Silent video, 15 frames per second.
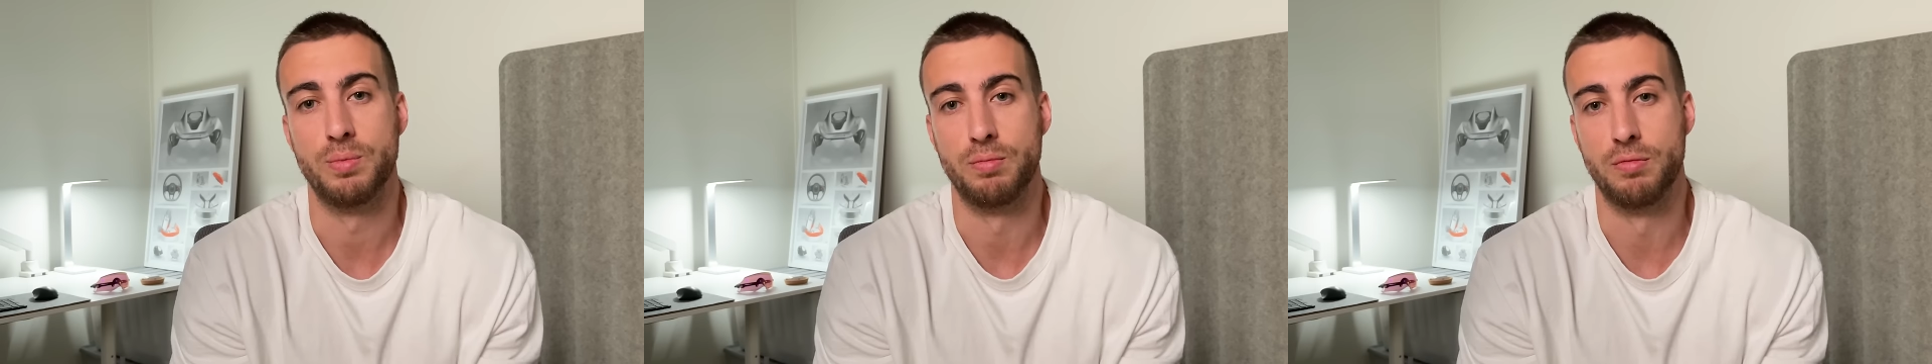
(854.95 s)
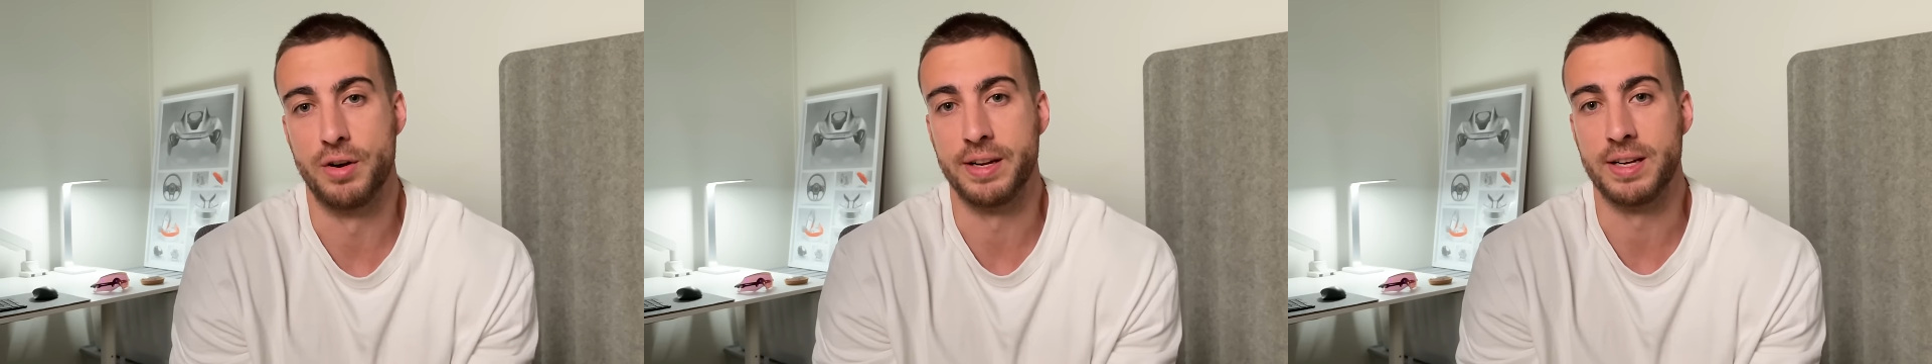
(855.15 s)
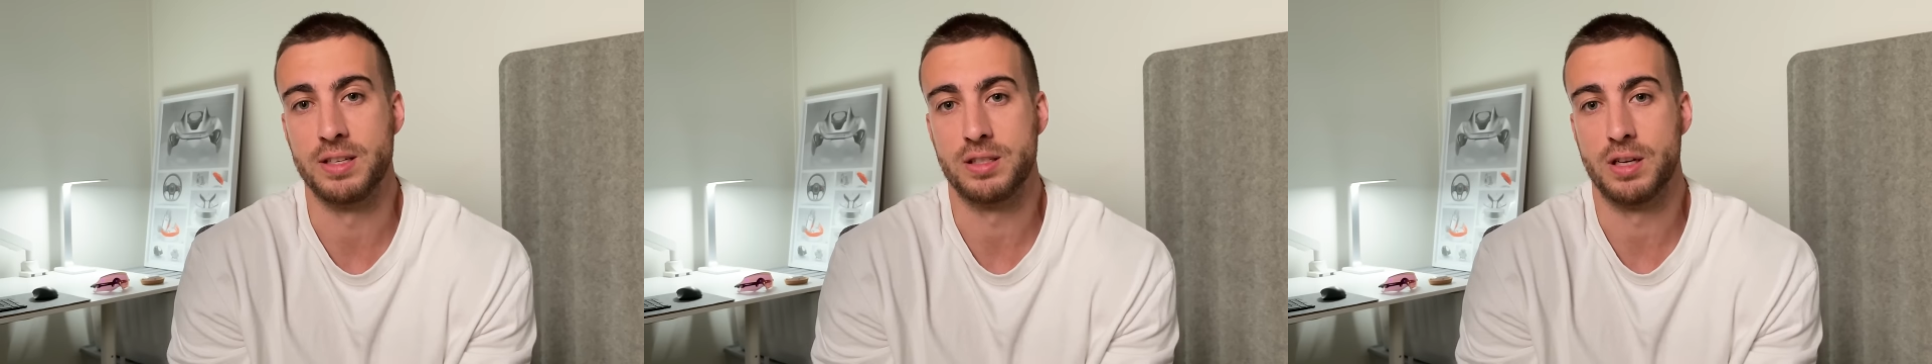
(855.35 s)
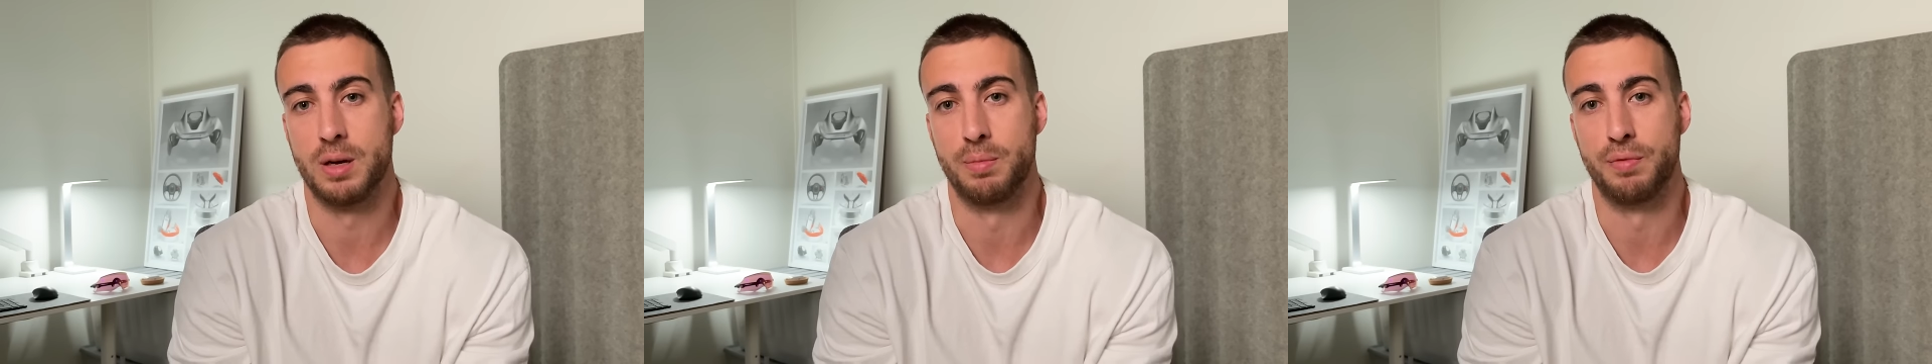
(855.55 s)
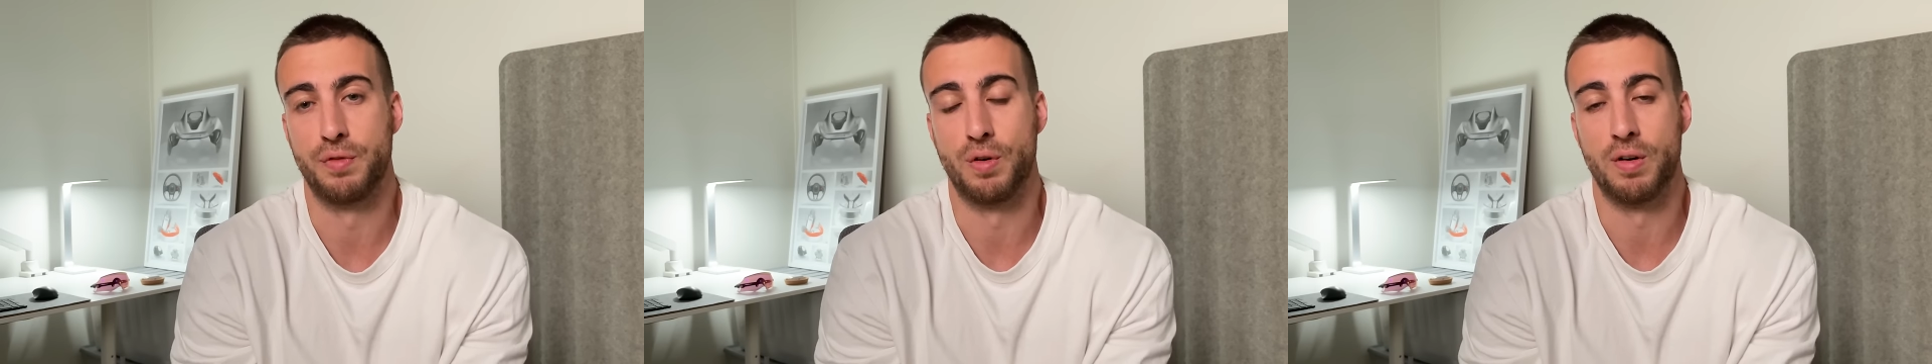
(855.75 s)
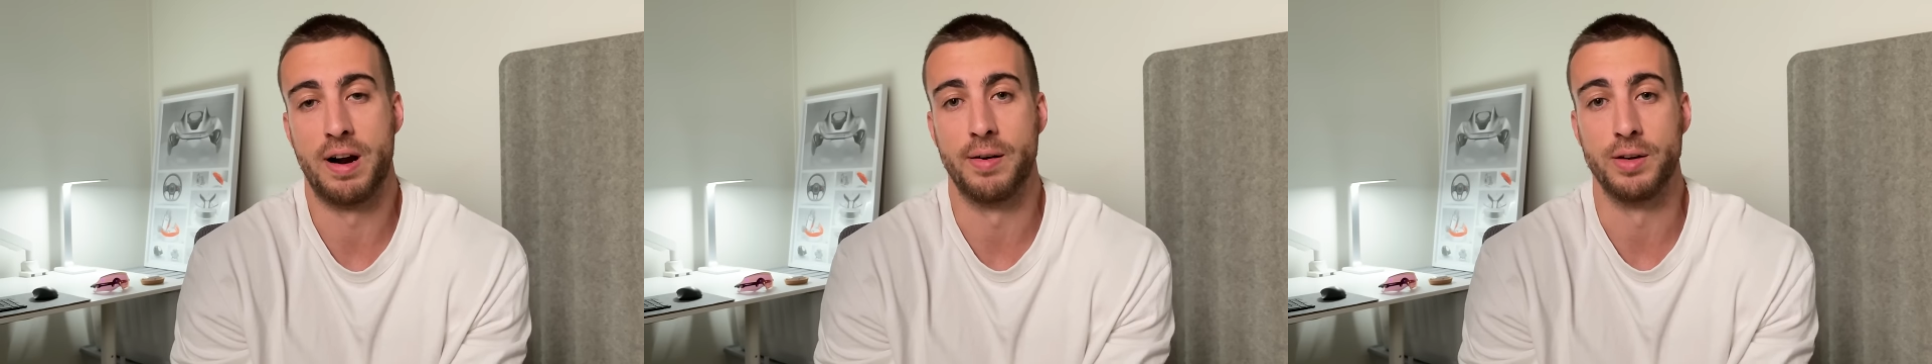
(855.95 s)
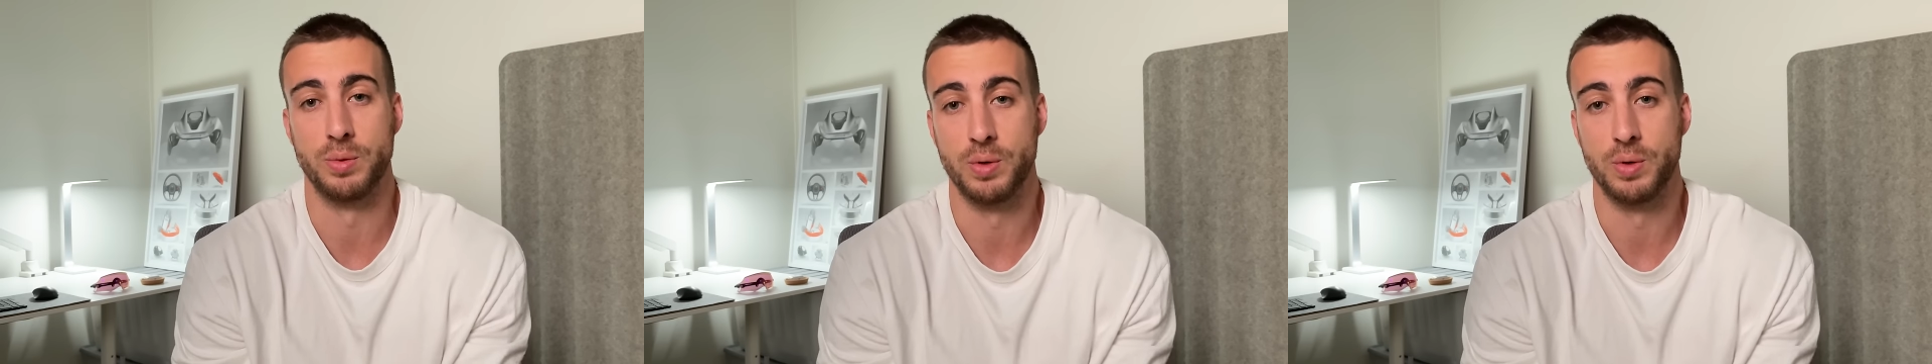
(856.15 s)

running sub four hours